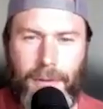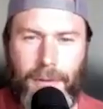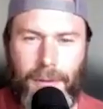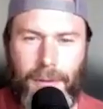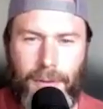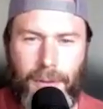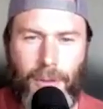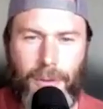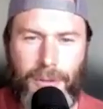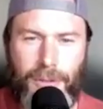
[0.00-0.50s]

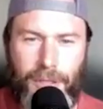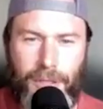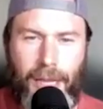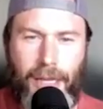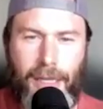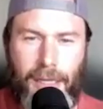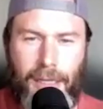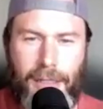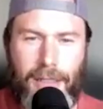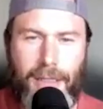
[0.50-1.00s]
Those
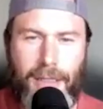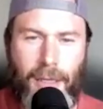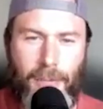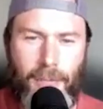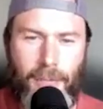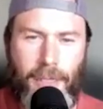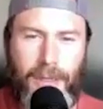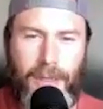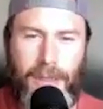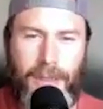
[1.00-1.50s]
seconds can
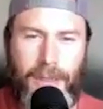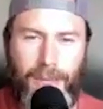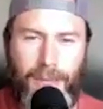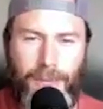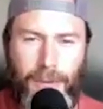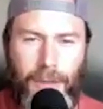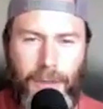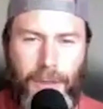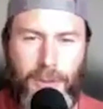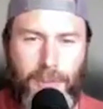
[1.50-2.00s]
be the
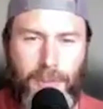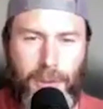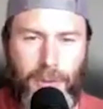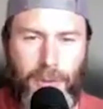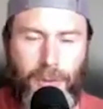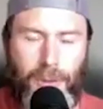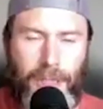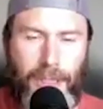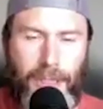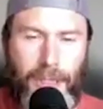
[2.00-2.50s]
difference
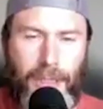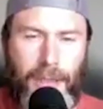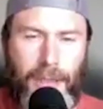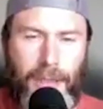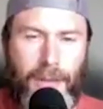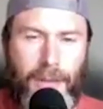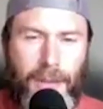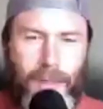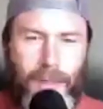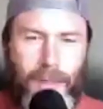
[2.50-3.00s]

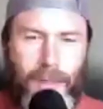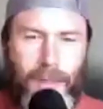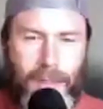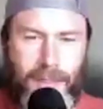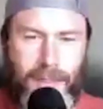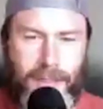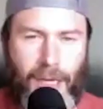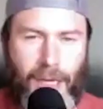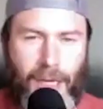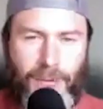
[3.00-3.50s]
between a
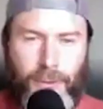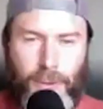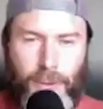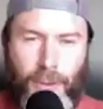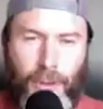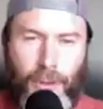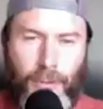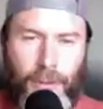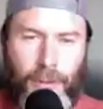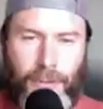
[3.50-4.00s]
successful
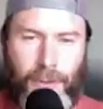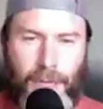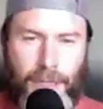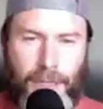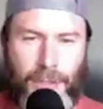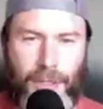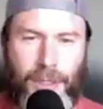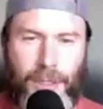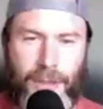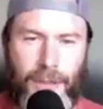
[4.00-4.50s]
home
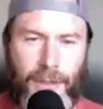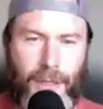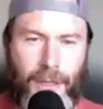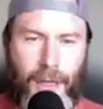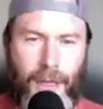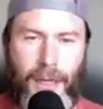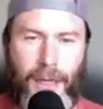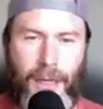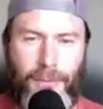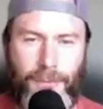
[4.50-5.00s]
invasion
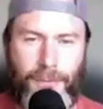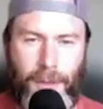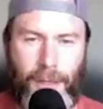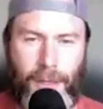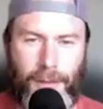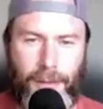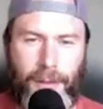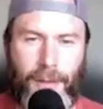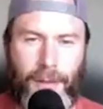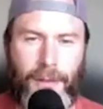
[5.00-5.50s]
and a
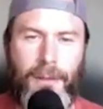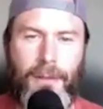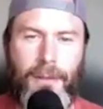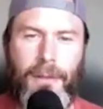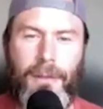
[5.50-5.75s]
failure.